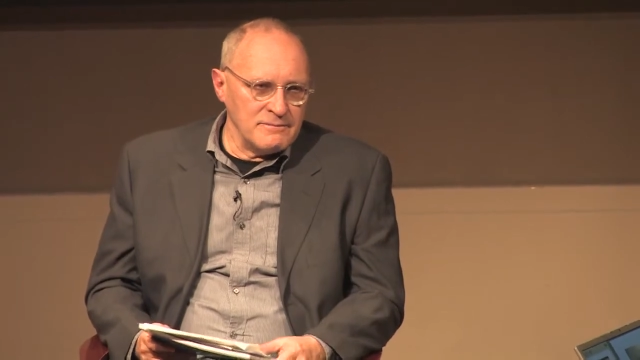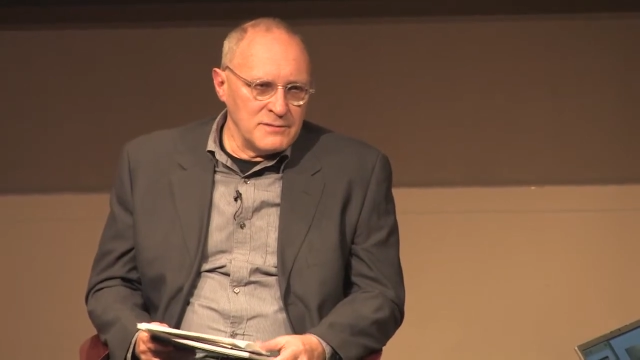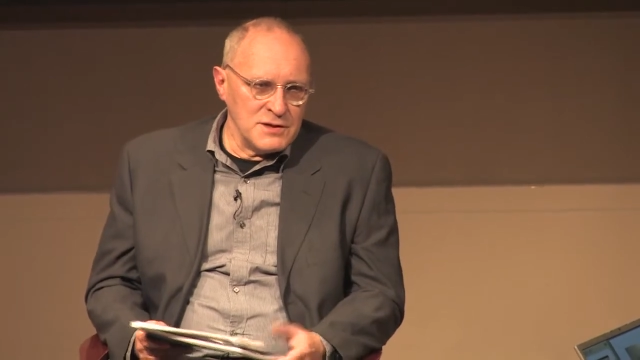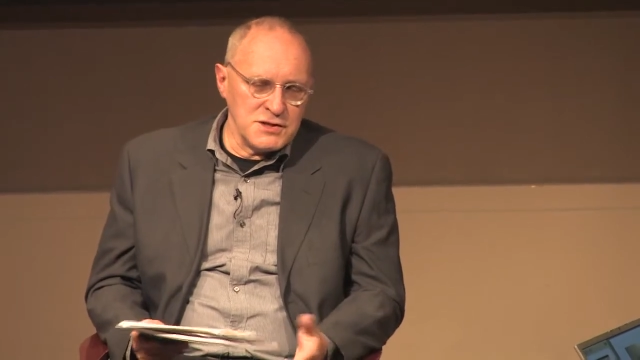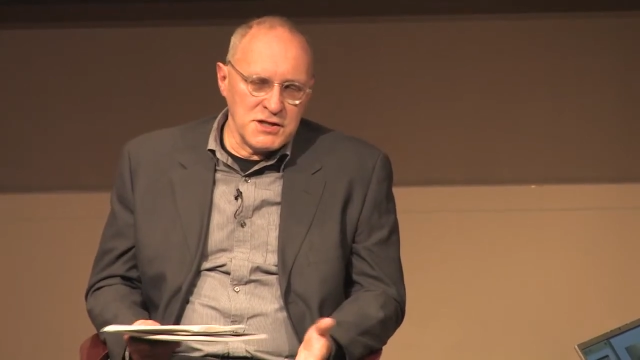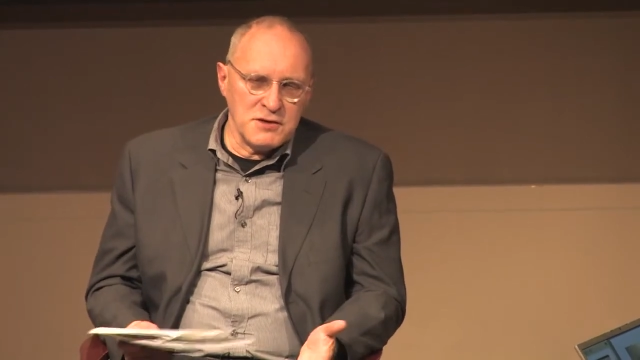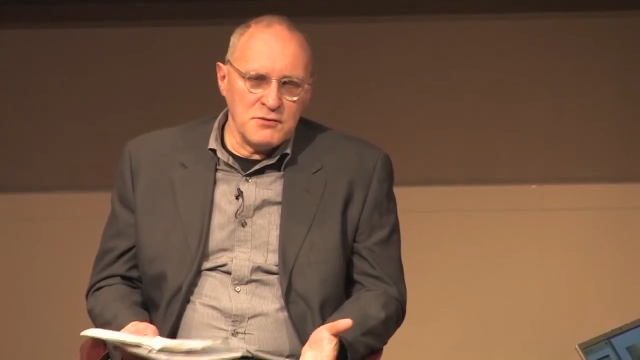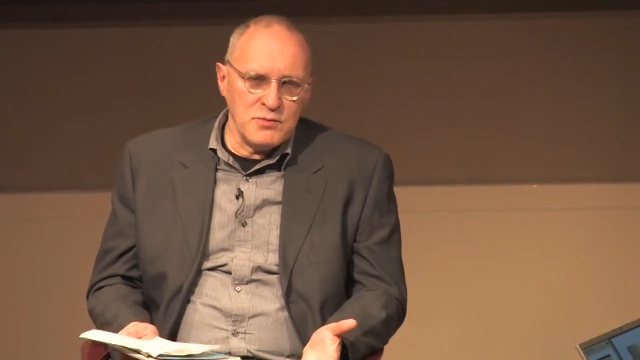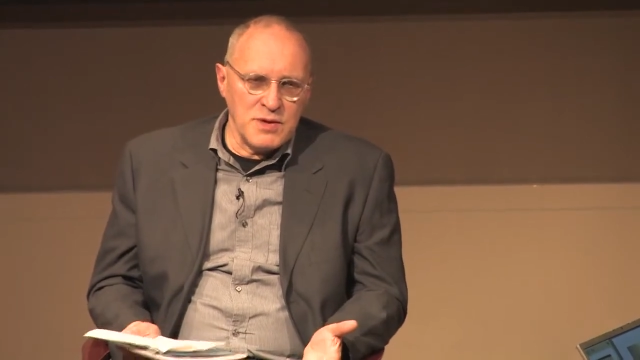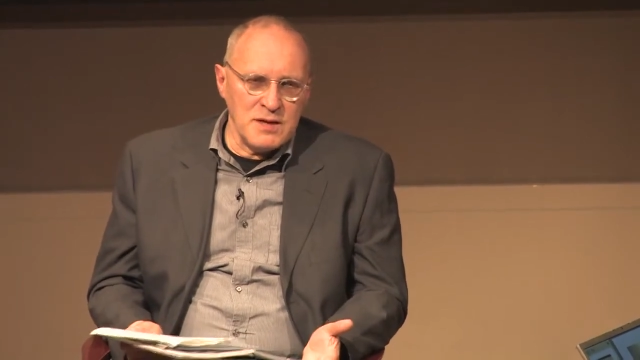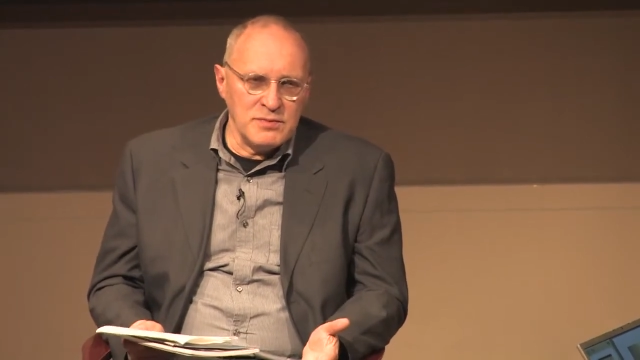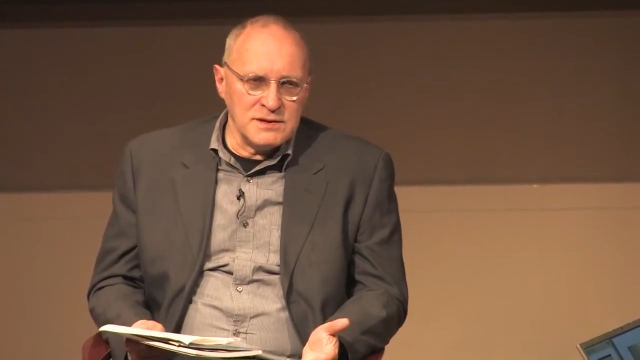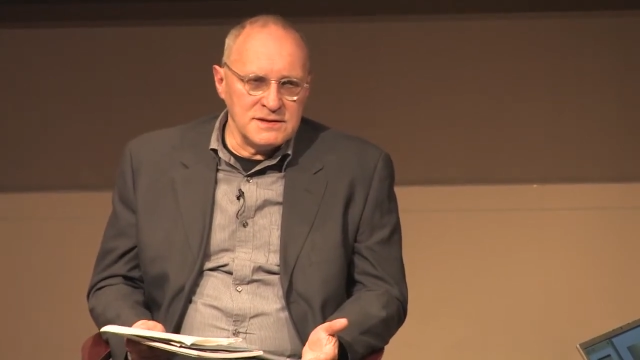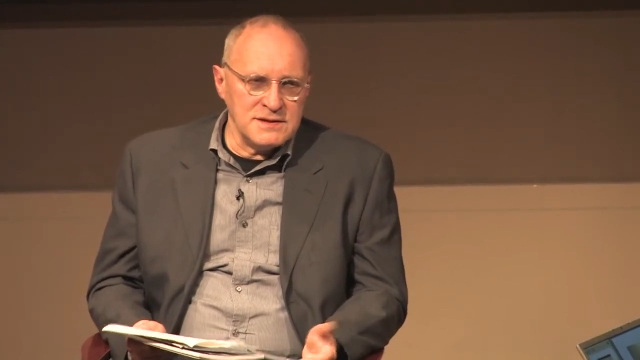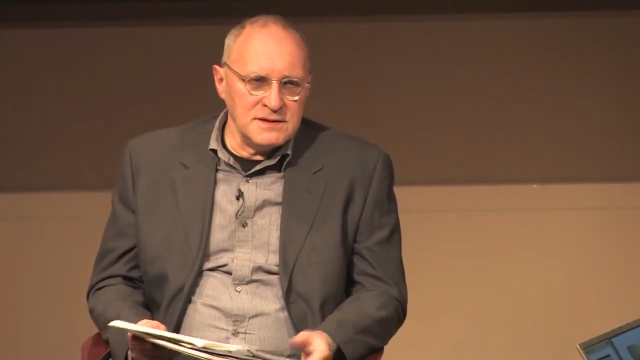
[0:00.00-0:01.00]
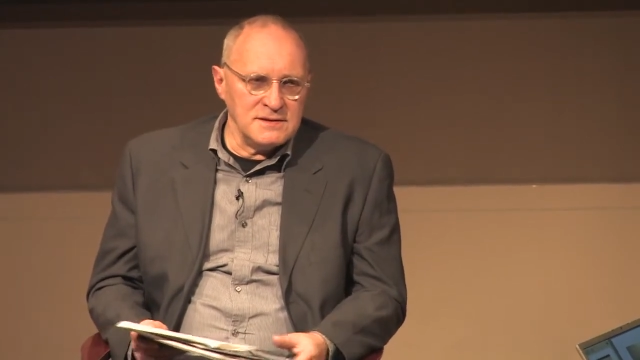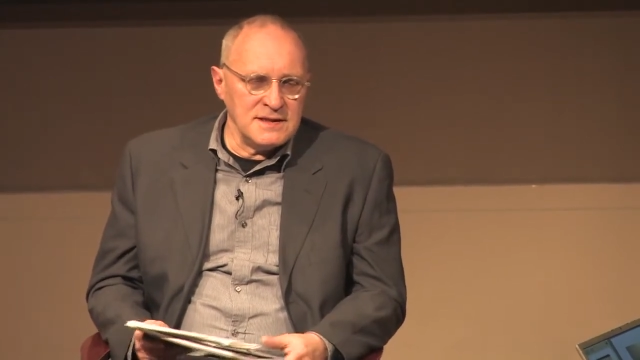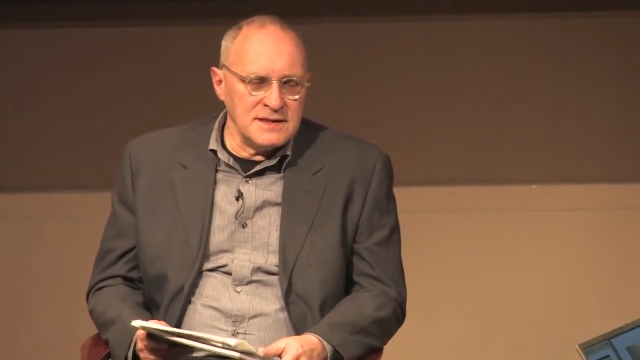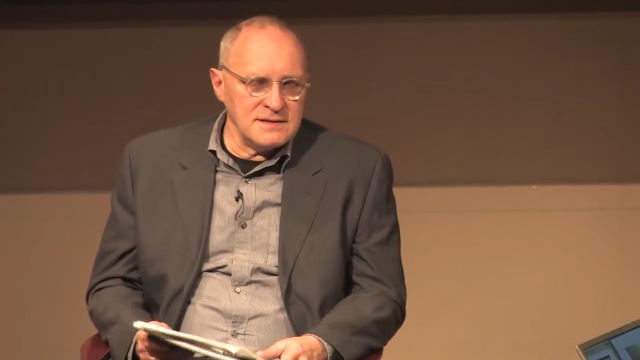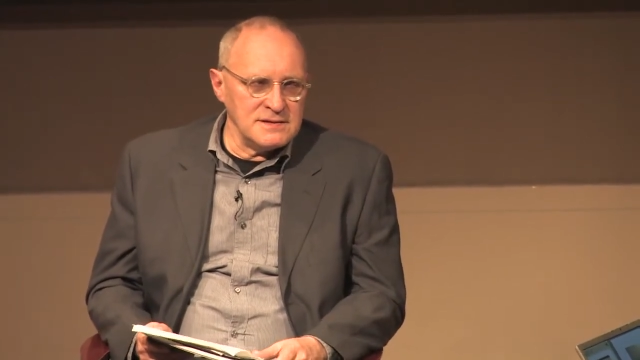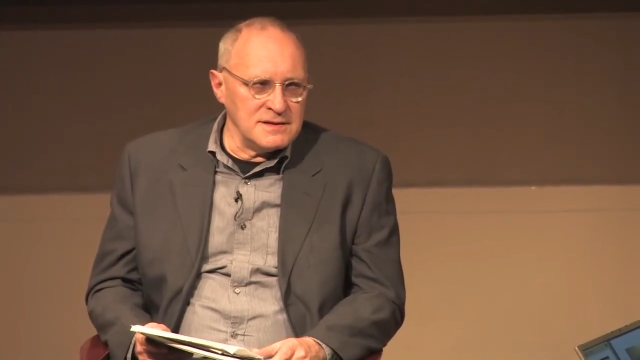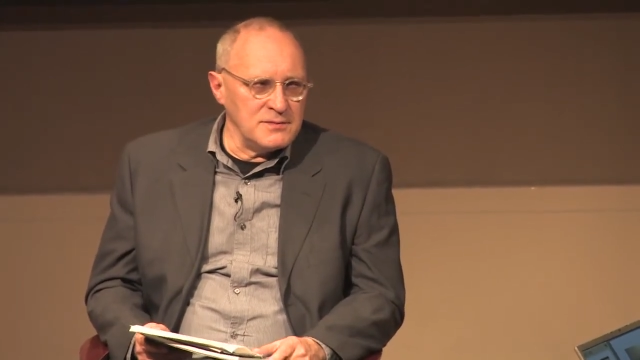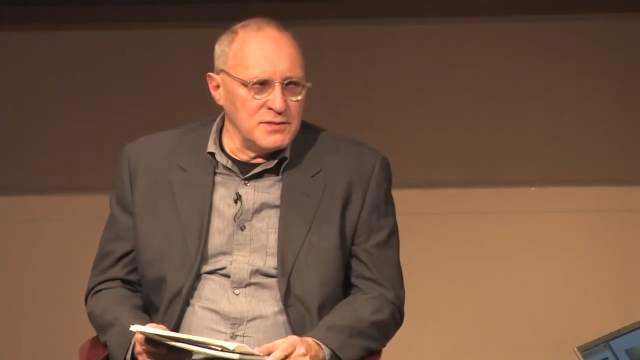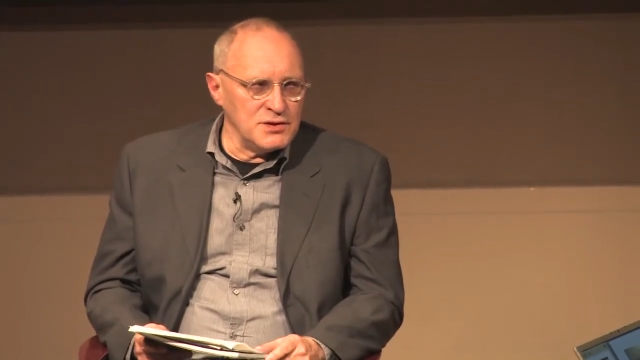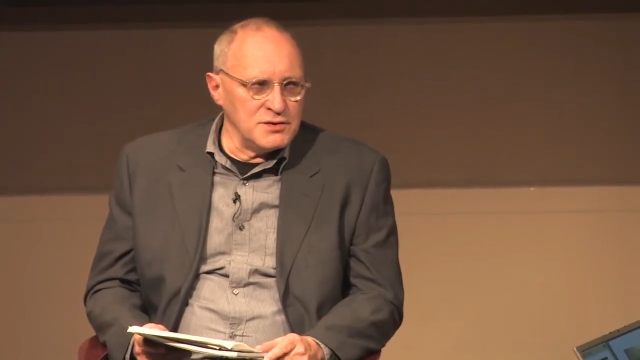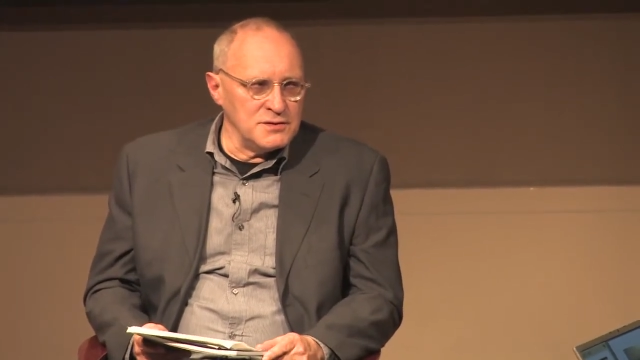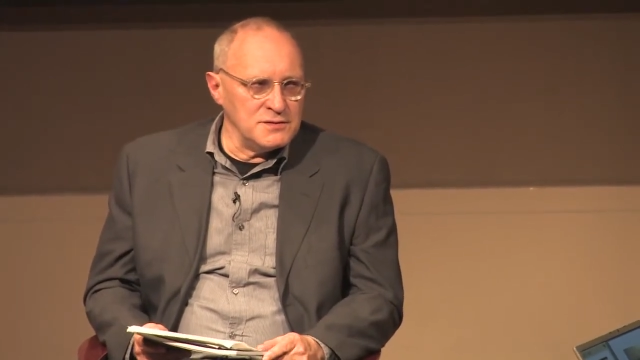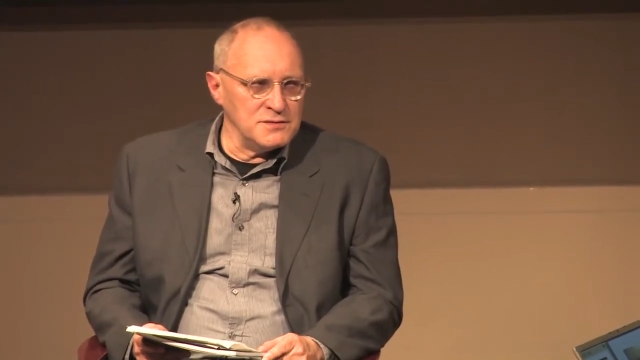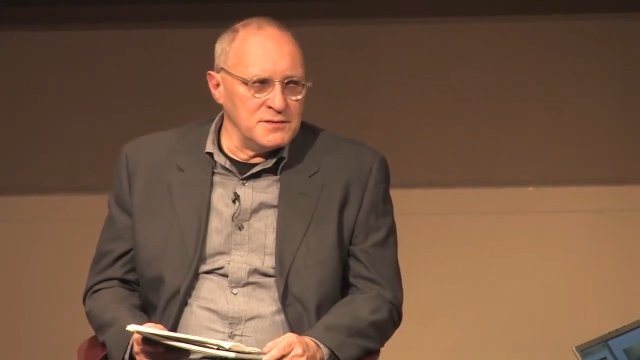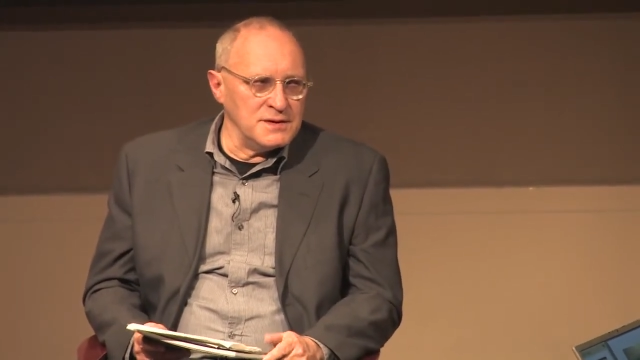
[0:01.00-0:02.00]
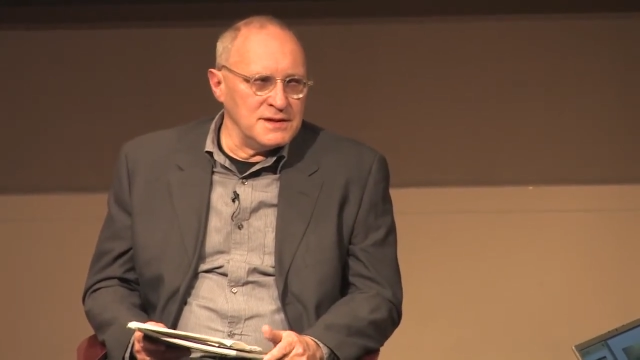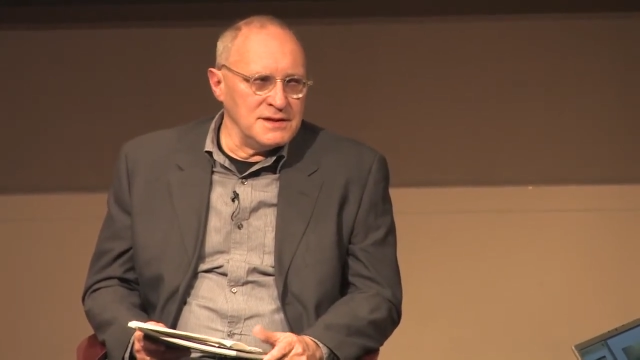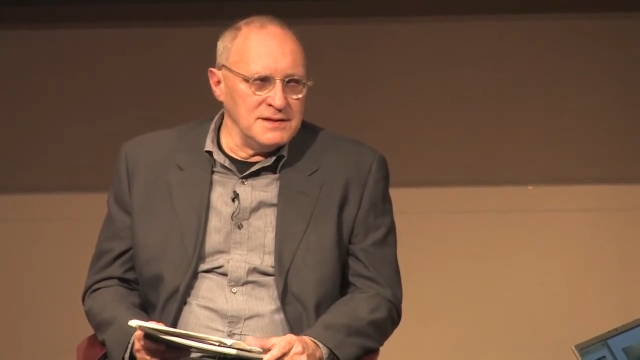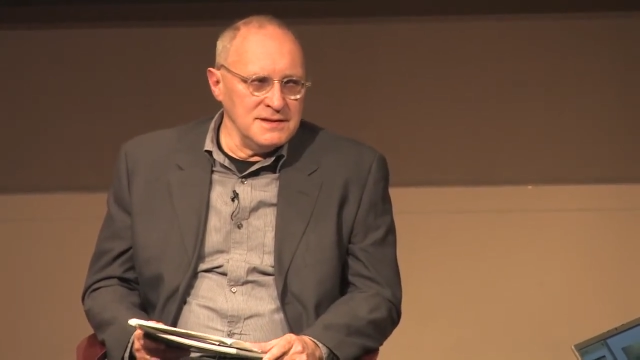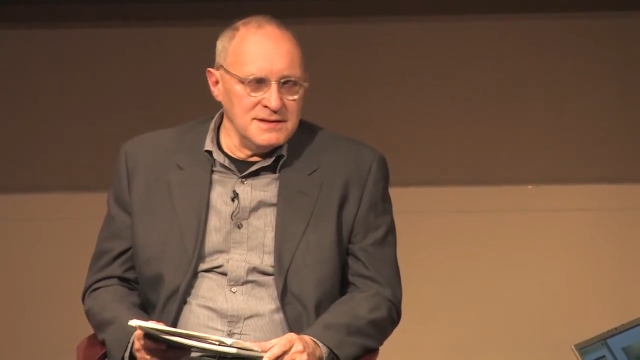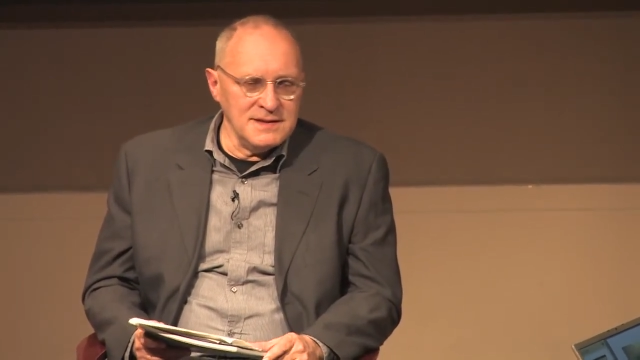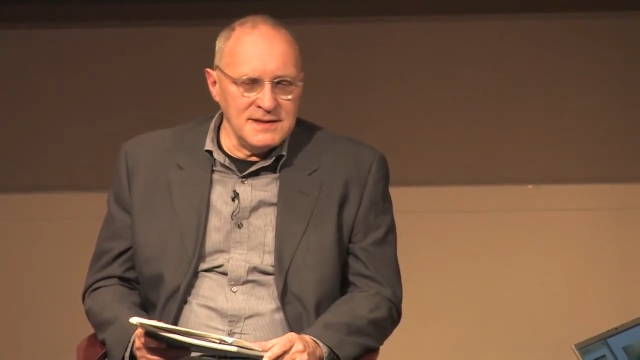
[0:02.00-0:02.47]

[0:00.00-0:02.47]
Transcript: the general public still has some issues with it.